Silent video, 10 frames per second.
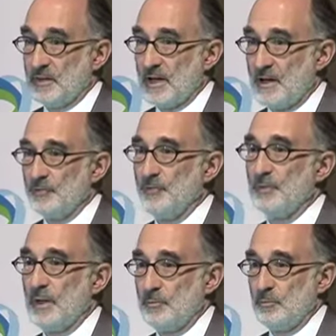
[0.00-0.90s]
of the council
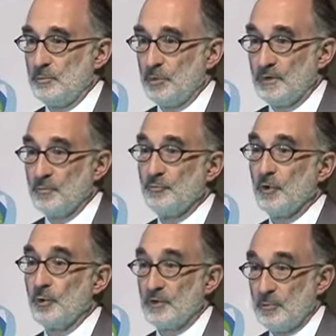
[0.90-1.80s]
and bring them
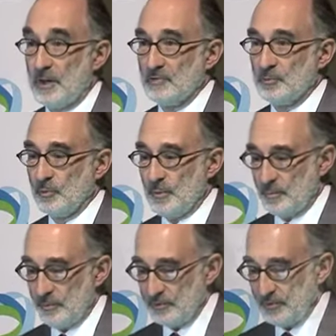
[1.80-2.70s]
forward as possible
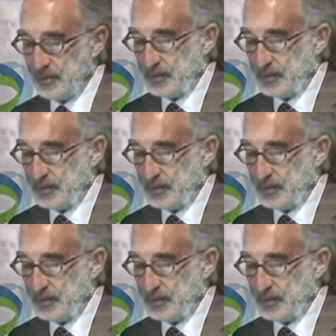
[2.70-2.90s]
members.